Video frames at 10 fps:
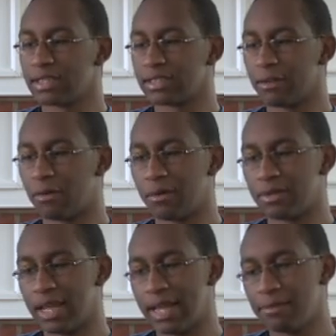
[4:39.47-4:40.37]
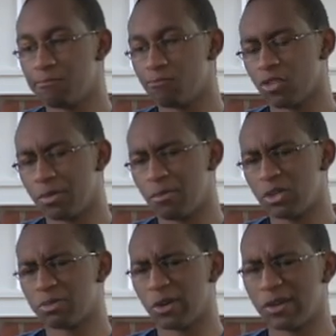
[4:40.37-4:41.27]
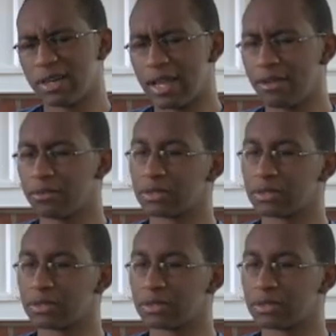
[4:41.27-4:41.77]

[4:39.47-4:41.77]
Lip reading: stepmom and dad for the most part now.